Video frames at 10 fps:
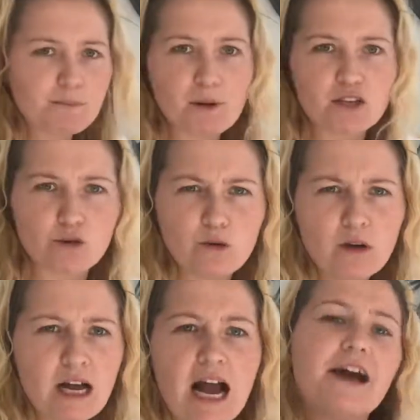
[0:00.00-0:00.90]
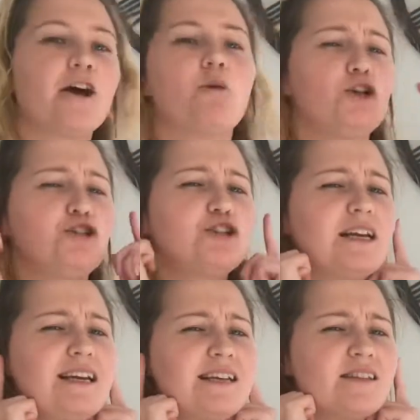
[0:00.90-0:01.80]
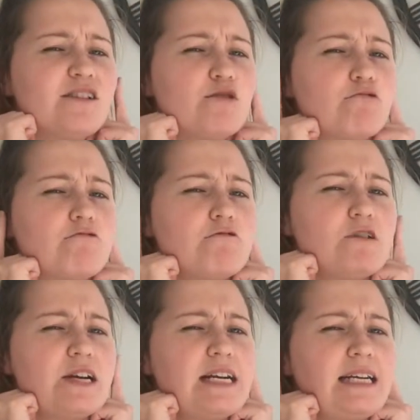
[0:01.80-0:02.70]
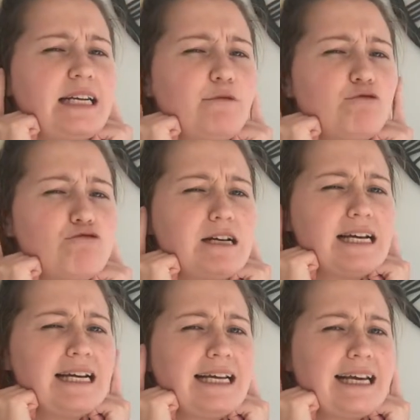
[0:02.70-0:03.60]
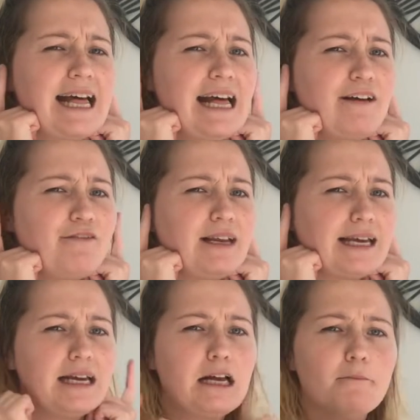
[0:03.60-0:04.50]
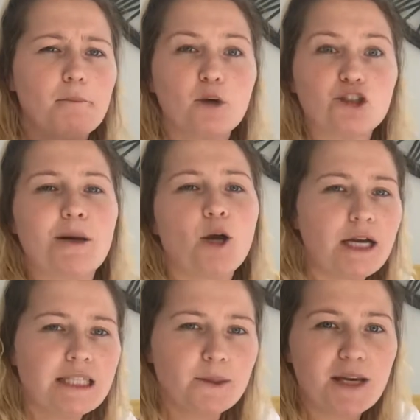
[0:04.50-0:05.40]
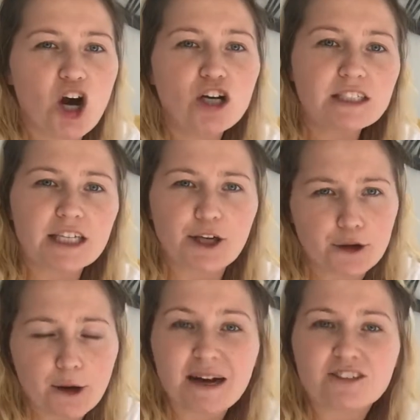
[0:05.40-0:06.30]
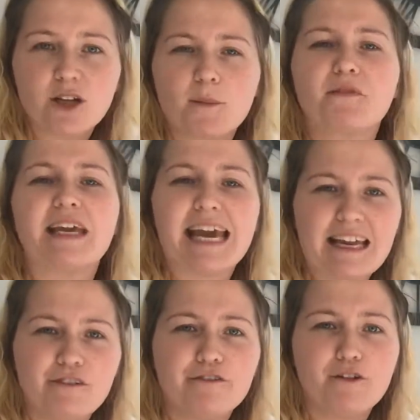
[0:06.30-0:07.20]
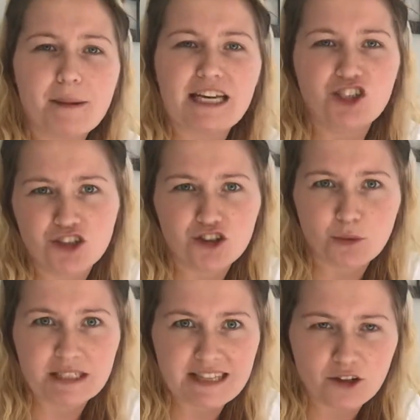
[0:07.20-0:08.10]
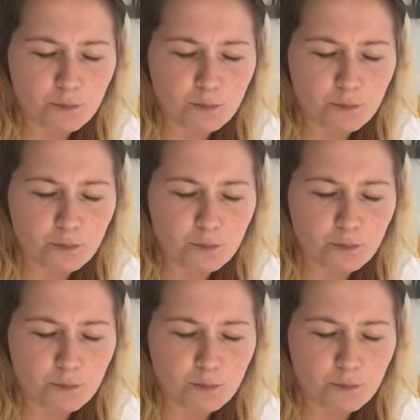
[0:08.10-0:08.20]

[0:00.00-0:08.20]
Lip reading: puzzle, and I want you to listen really, really carefully, because I'm going to be asking you about some of the information that was in the